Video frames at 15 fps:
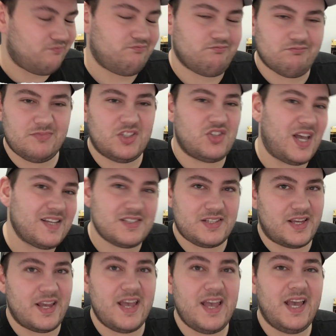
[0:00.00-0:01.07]
And that's
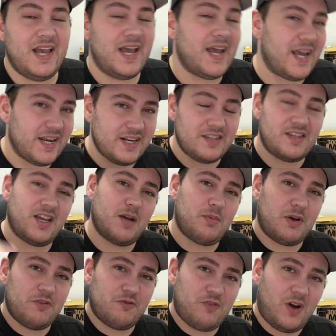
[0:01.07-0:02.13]
it. Anything
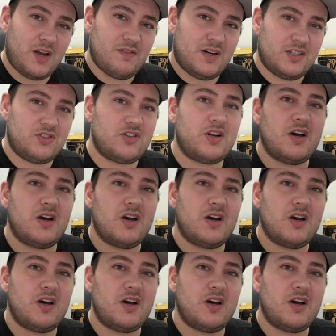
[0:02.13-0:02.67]
above 500